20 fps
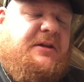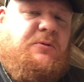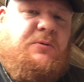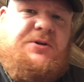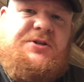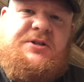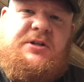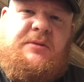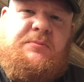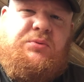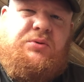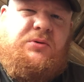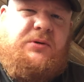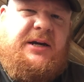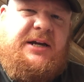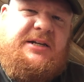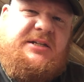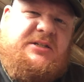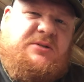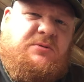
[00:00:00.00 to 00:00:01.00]
the original
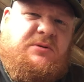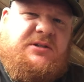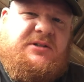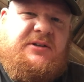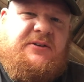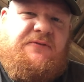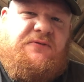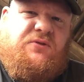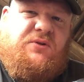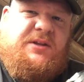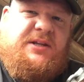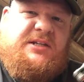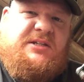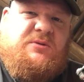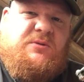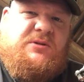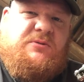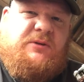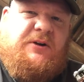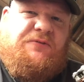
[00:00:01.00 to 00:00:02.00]
price for
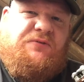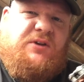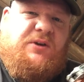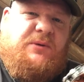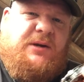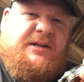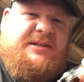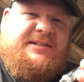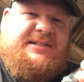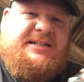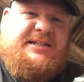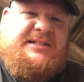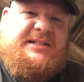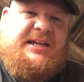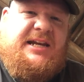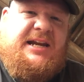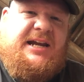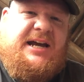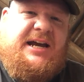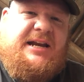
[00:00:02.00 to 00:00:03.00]
this was roughly around
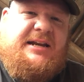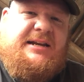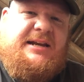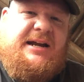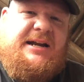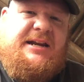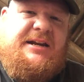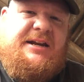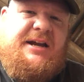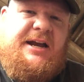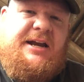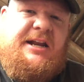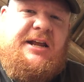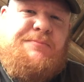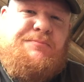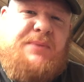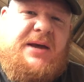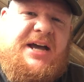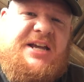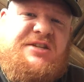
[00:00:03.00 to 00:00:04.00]
$69.99
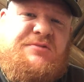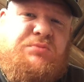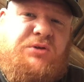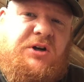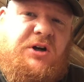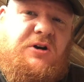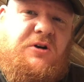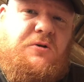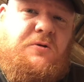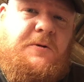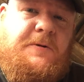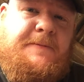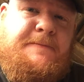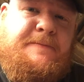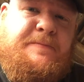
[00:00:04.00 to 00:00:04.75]
at Bass Pro.